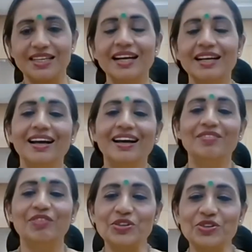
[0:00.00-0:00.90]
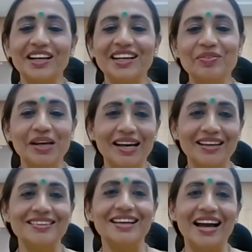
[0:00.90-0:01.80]
And fortunately, we are
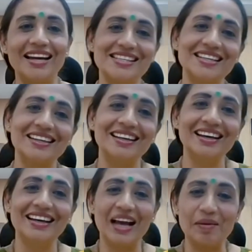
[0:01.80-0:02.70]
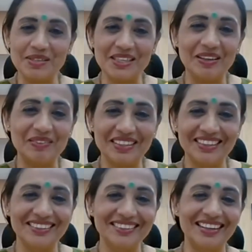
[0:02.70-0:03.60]
in the IT capital of
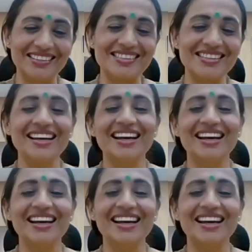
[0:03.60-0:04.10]
the country.